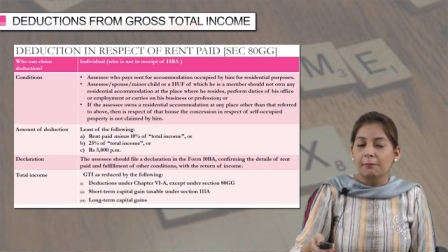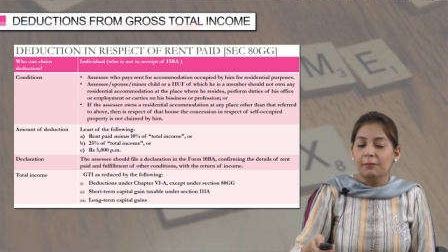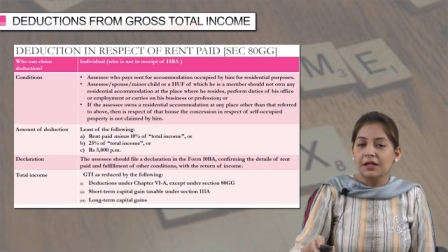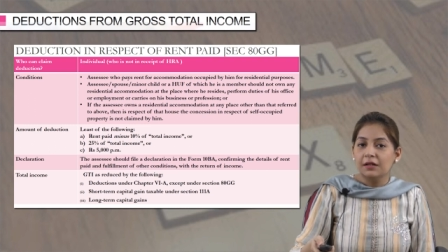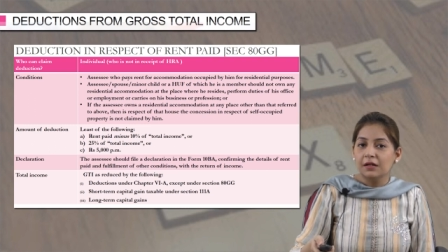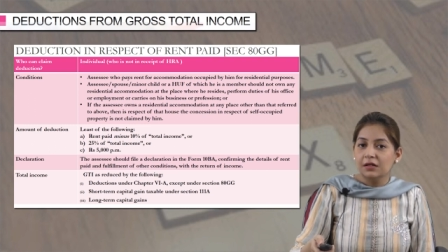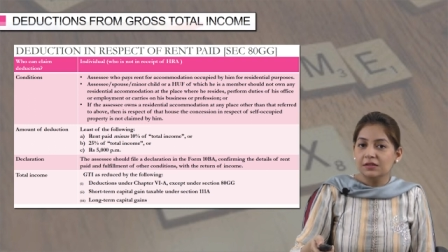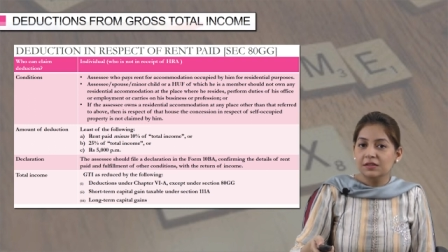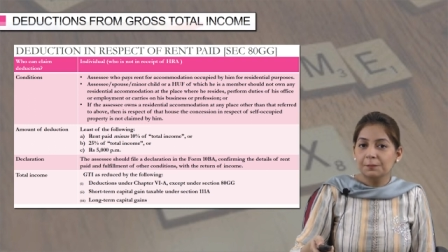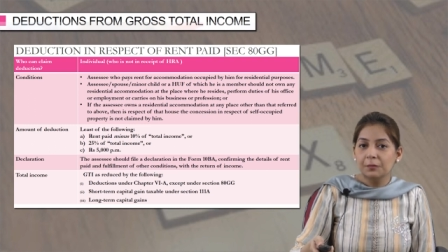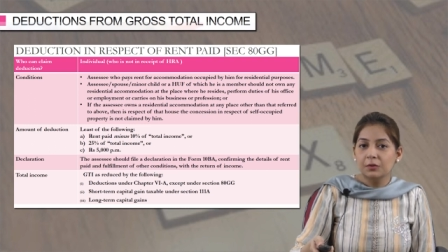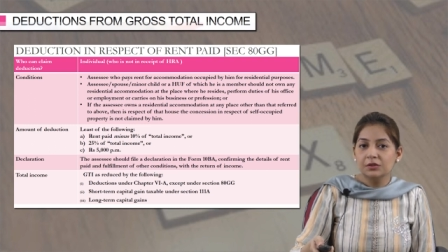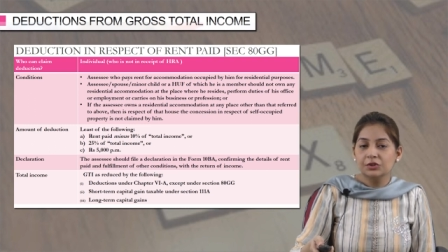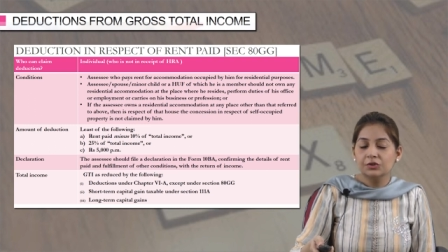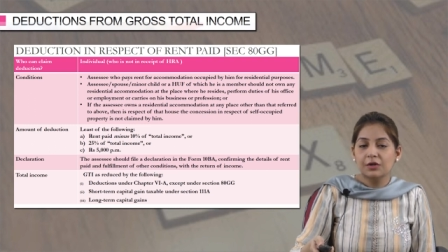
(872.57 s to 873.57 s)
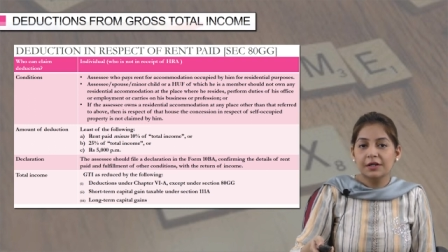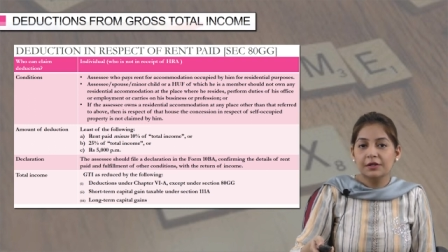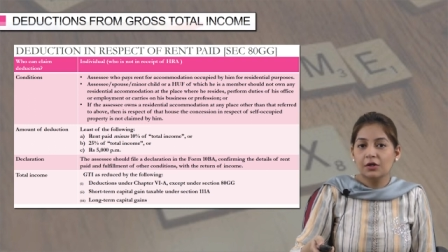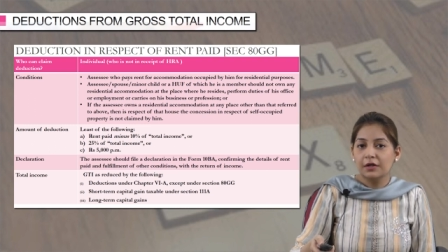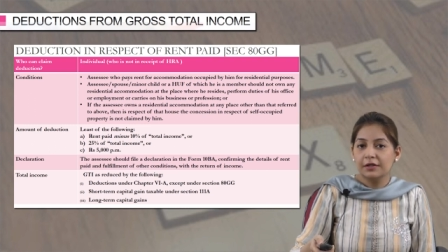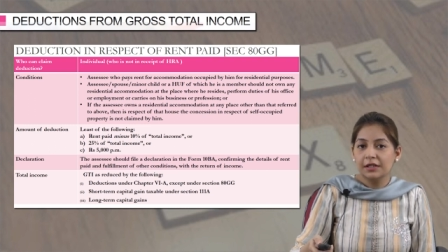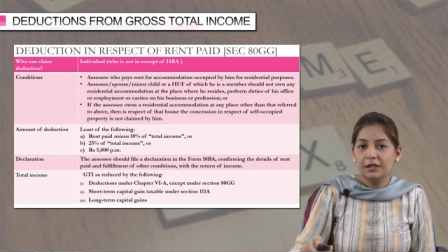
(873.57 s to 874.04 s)
But suppose you
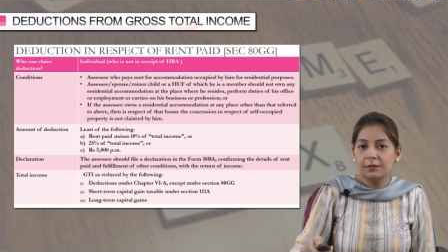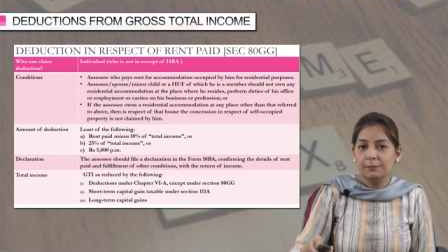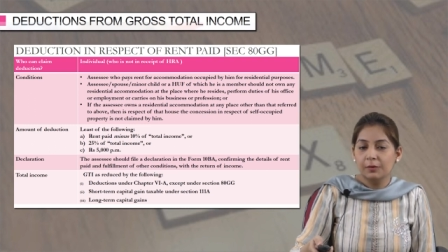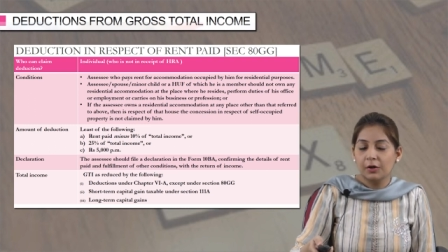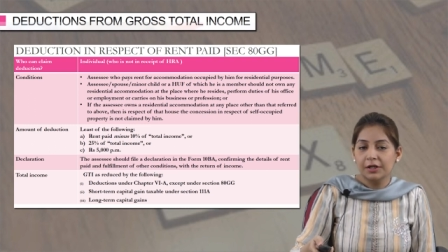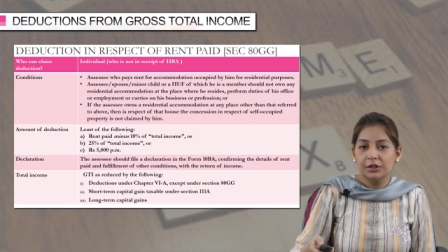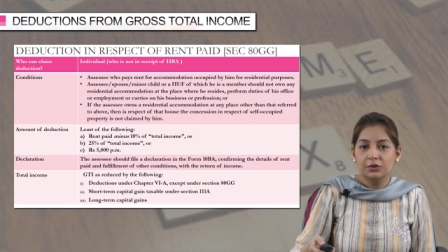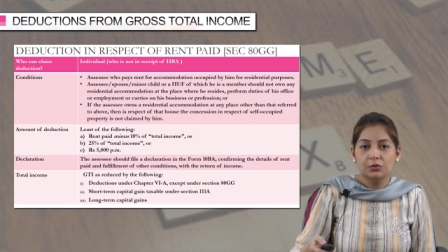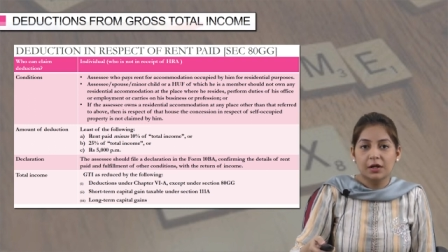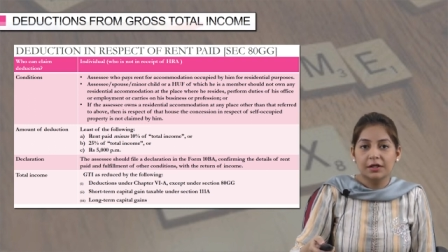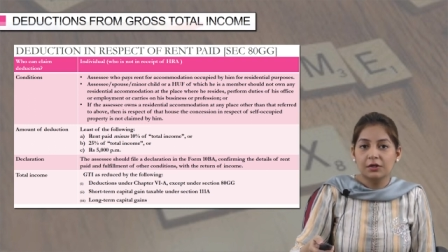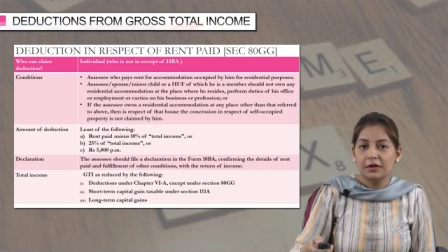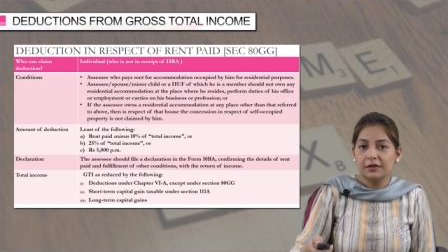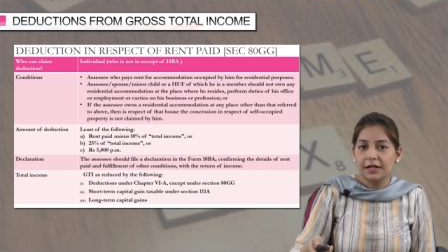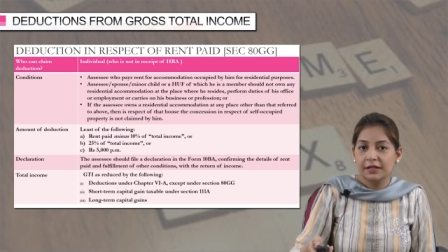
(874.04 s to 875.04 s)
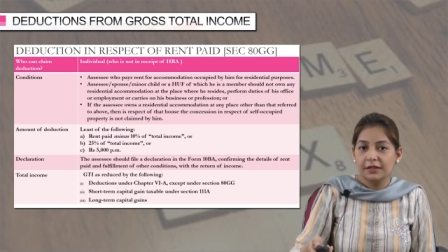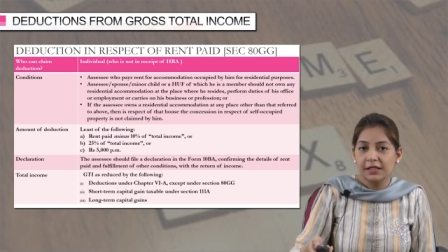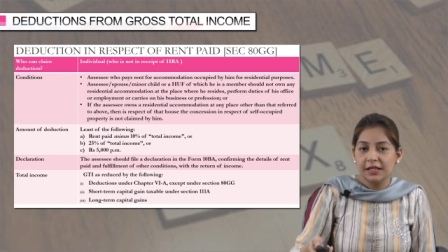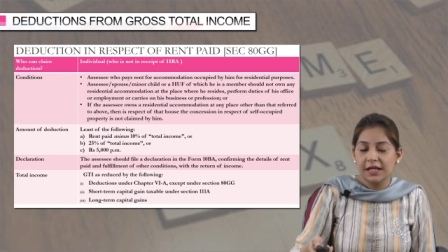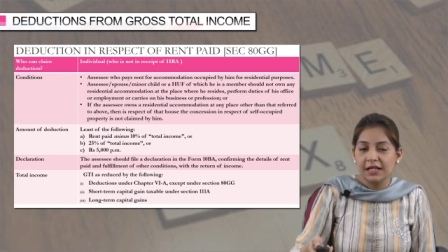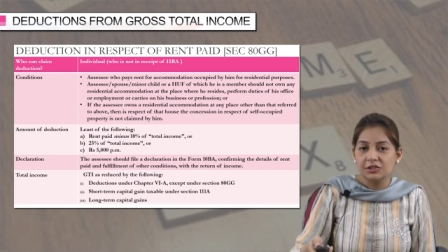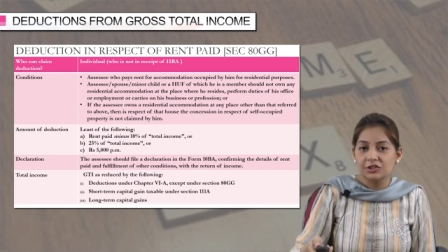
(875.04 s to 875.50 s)
are not an employee, you are not
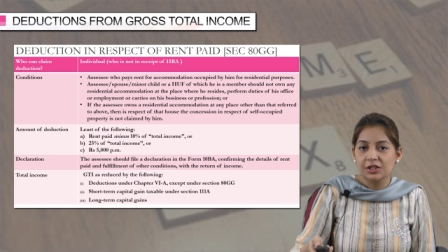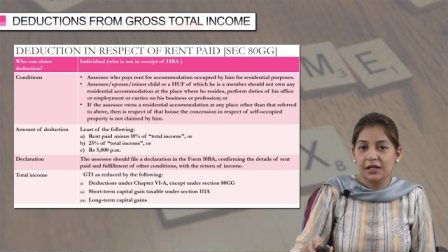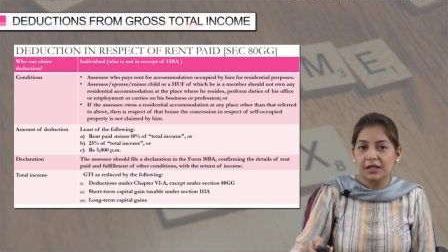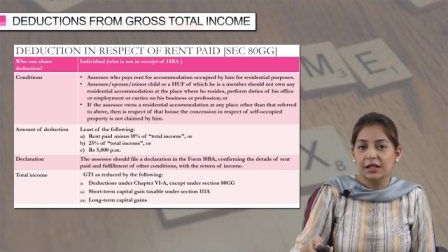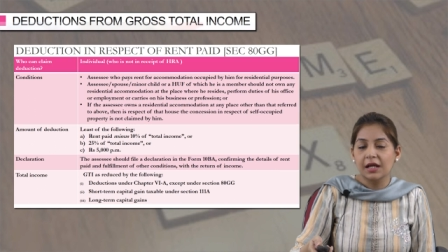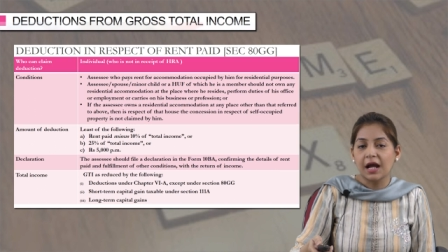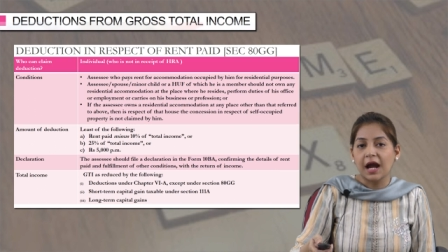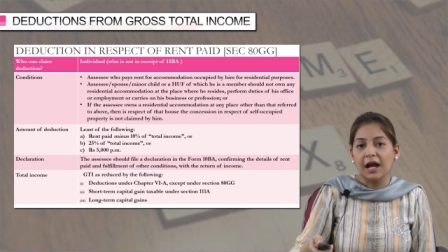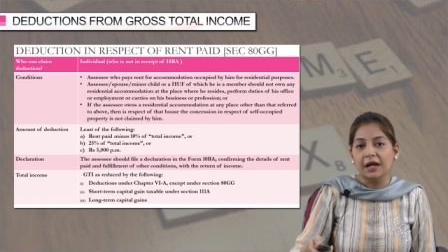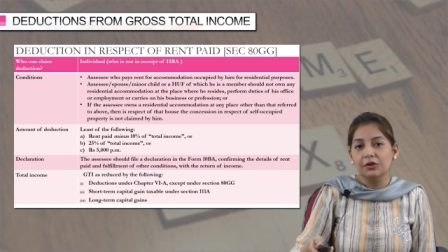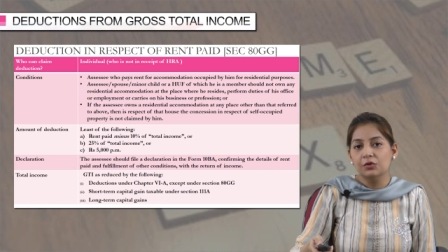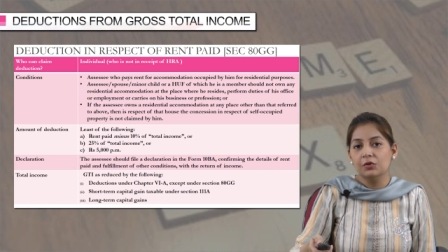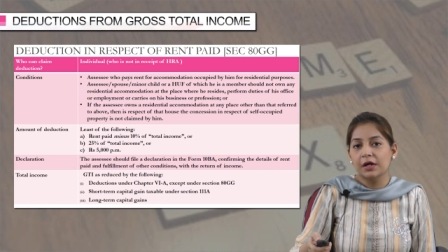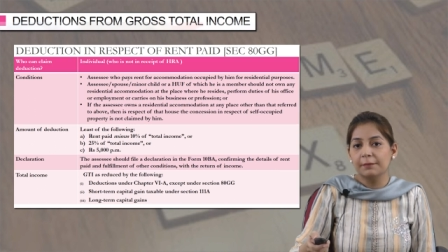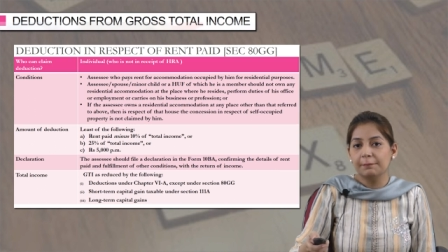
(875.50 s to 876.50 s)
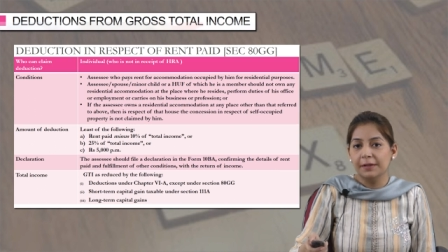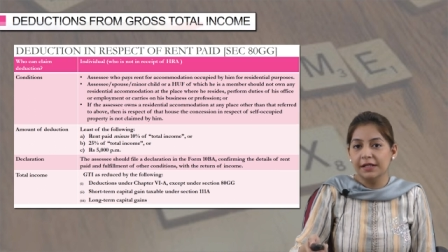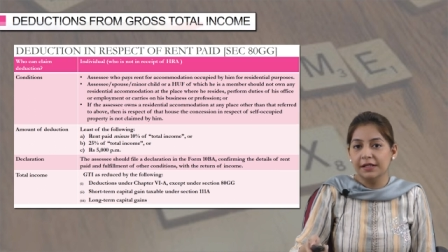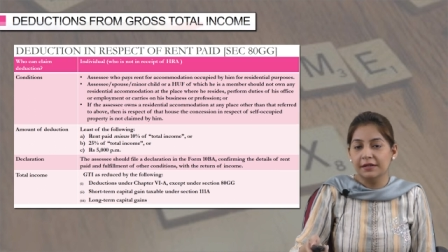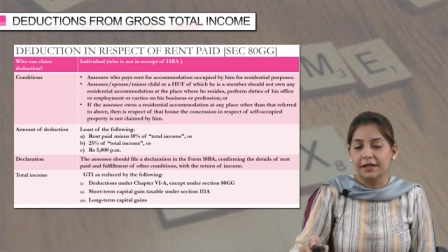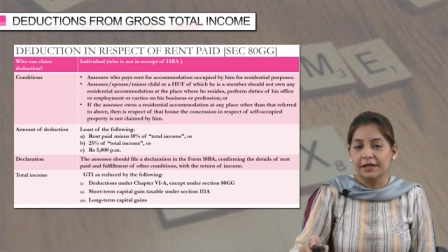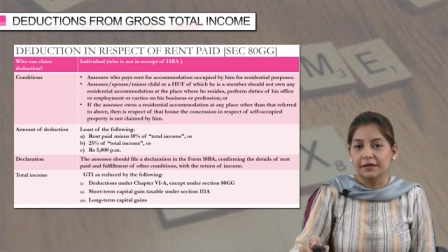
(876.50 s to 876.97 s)
getting HRA and you are
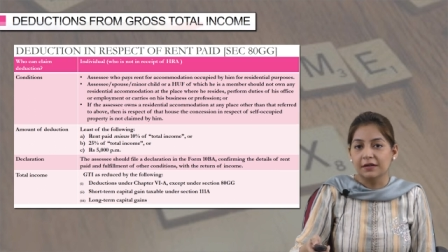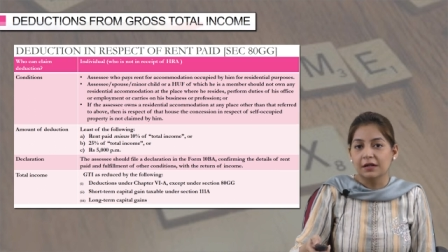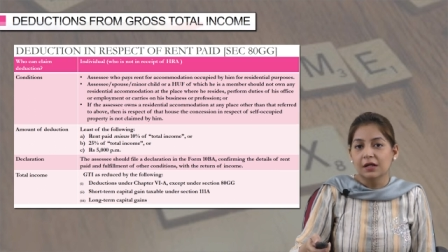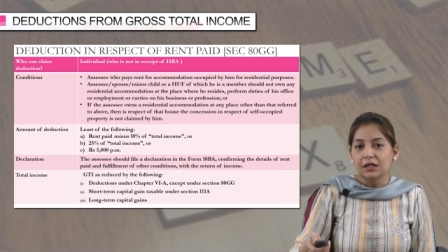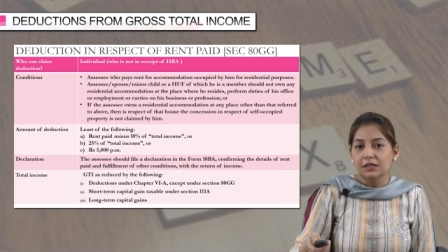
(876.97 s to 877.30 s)
paying rent.